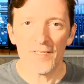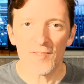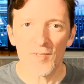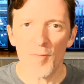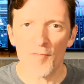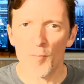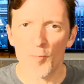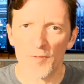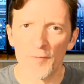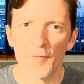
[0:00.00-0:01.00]
Some of them
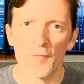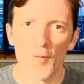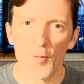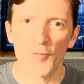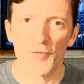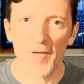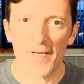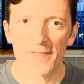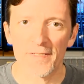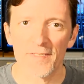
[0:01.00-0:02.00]
are different vocal
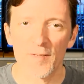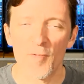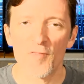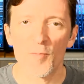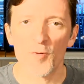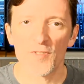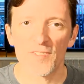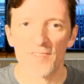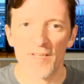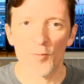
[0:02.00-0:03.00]
tracks, and some of them are
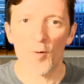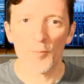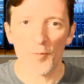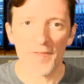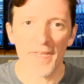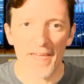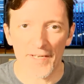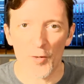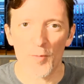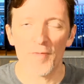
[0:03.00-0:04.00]
just like one with an
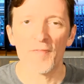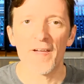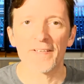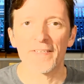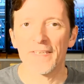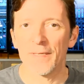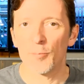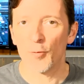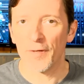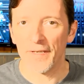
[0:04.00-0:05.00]
echo effect that he
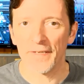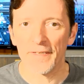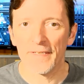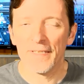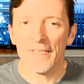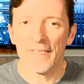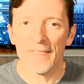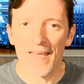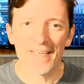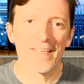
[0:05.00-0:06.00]
printed
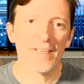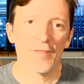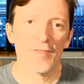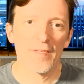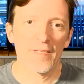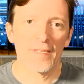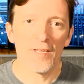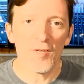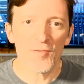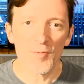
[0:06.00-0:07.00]
and that kind of thing.
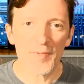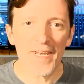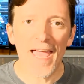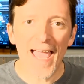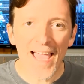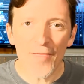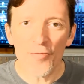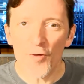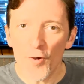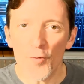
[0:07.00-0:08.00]
So I'm going to
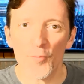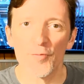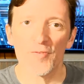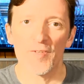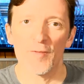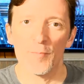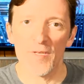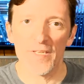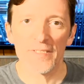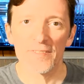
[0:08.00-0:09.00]
add those to the
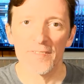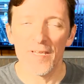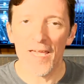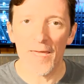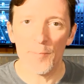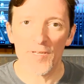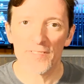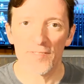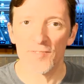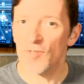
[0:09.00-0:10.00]
mix and
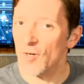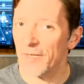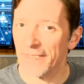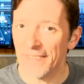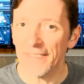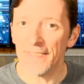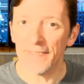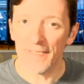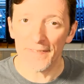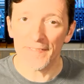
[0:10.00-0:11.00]
mix the song again
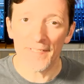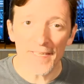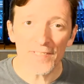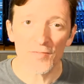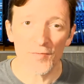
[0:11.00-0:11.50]
in today's